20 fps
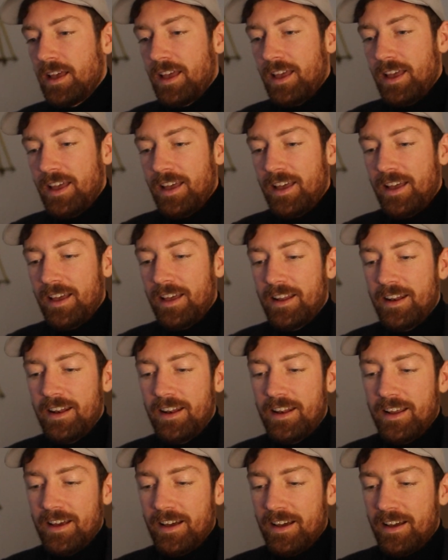
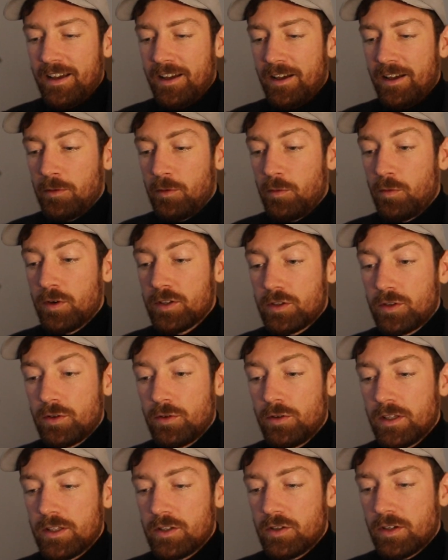and what's
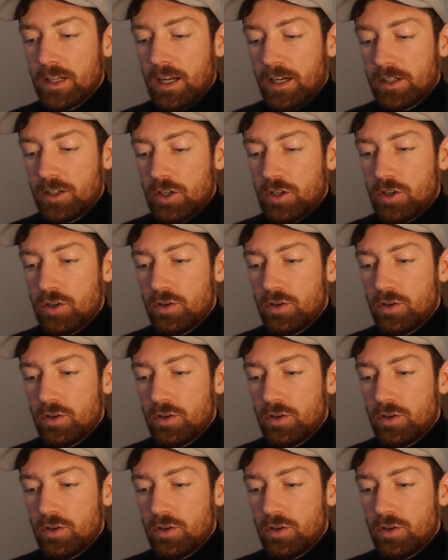cool is you can actually